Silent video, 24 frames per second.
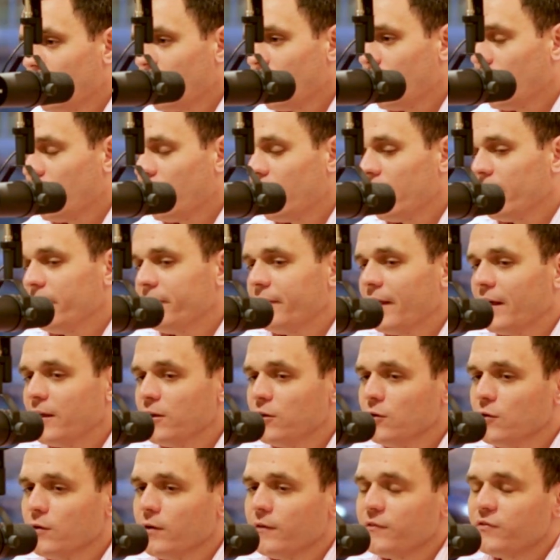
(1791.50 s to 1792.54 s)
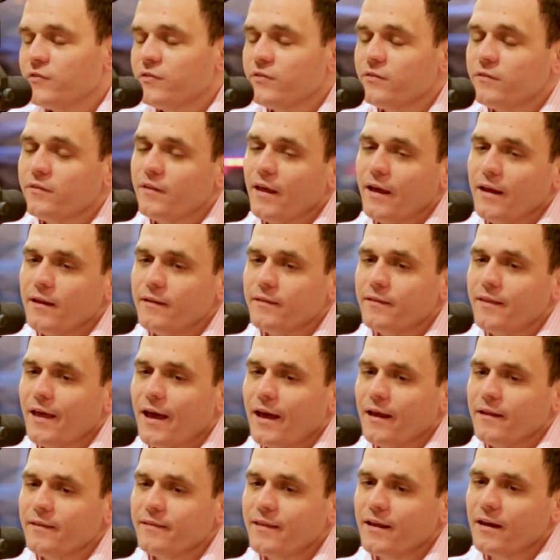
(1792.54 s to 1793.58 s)
that you have
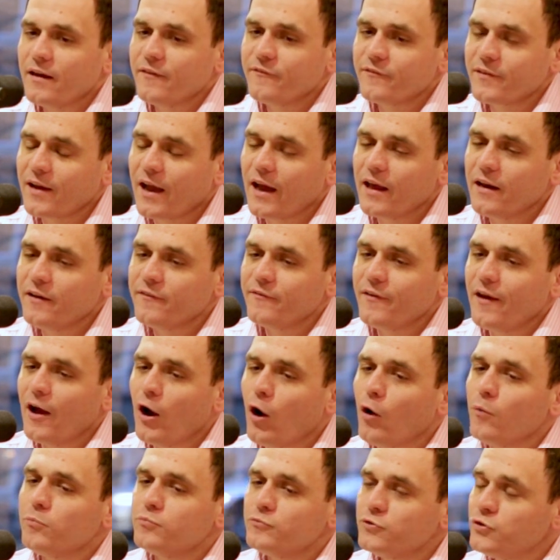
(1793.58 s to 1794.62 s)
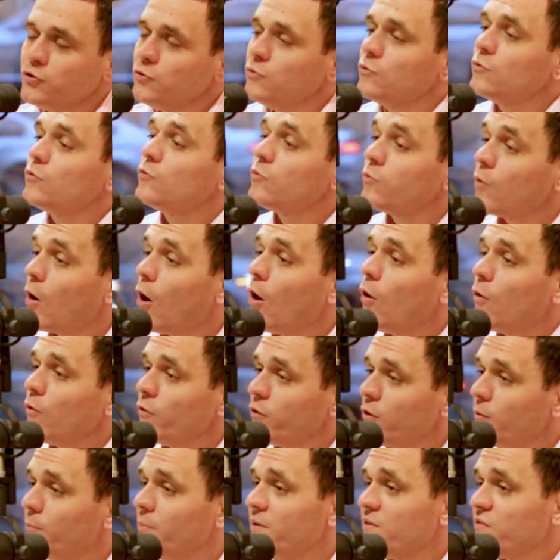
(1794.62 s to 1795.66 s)
that have kind of helped you grow
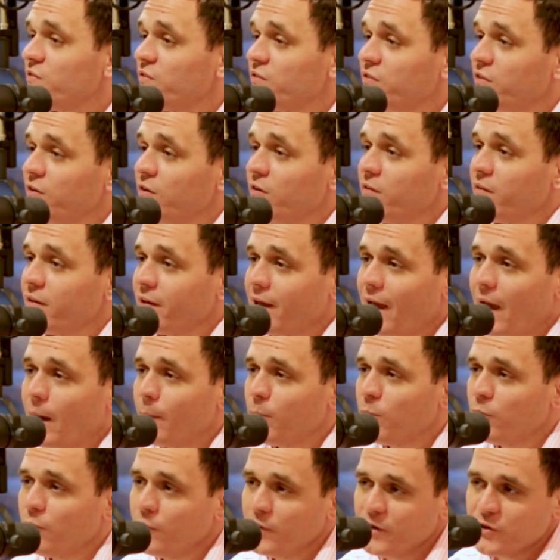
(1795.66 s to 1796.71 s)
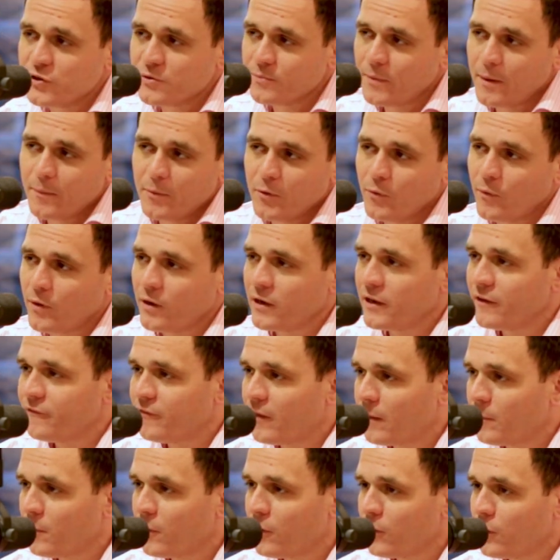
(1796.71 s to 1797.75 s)
your business here in the capital region? Maybe you want to give
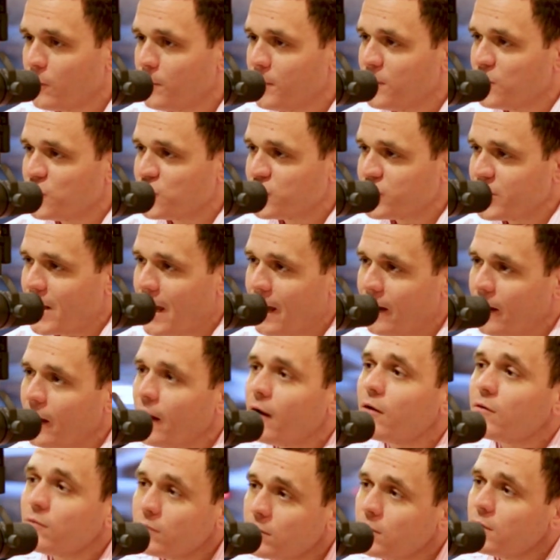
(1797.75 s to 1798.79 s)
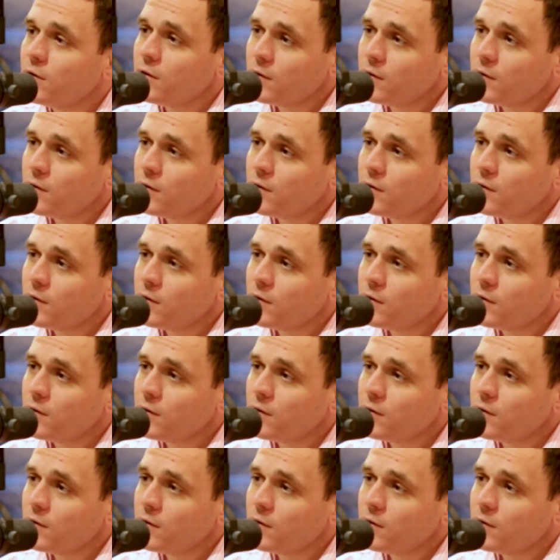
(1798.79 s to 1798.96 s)
them a little bit of shout out.